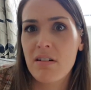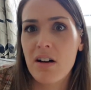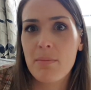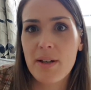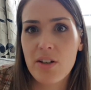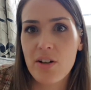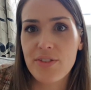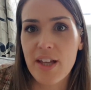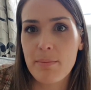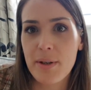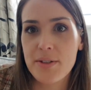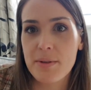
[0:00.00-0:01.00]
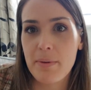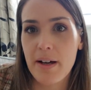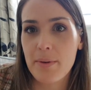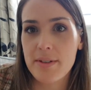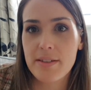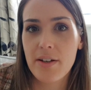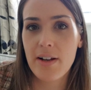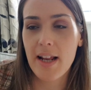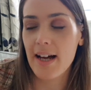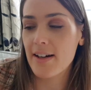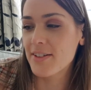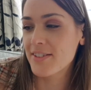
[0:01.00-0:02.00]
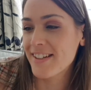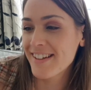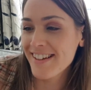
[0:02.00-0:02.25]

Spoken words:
Oh my god, that motorbike was so loud.